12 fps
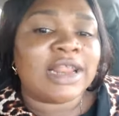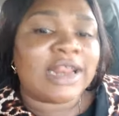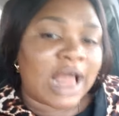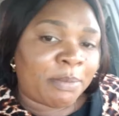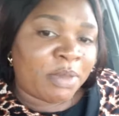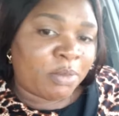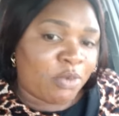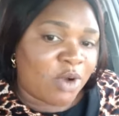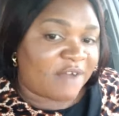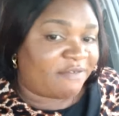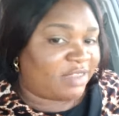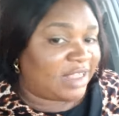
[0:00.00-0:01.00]
that people
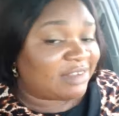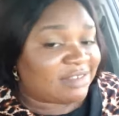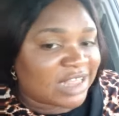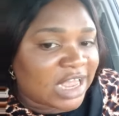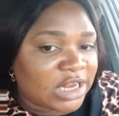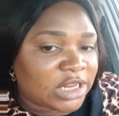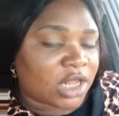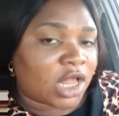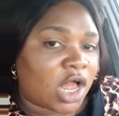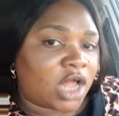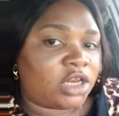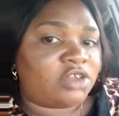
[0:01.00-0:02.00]
have tested
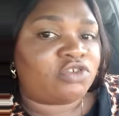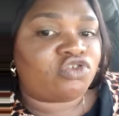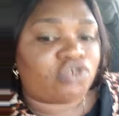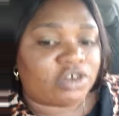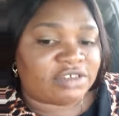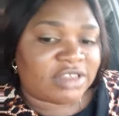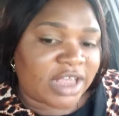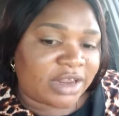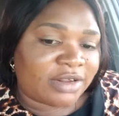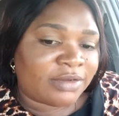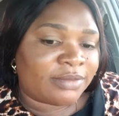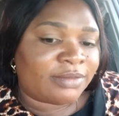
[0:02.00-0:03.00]
and is
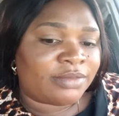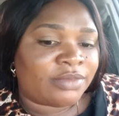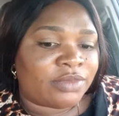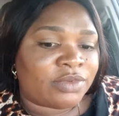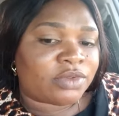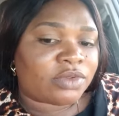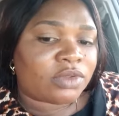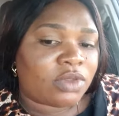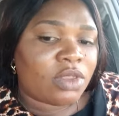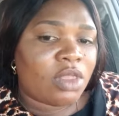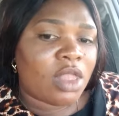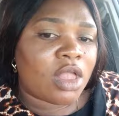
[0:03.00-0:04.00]
trusted.
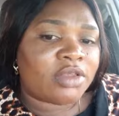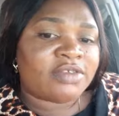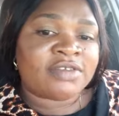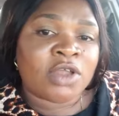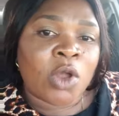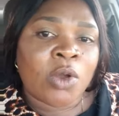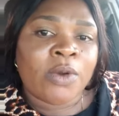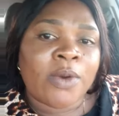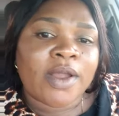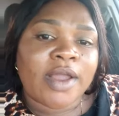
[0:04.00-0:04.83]
So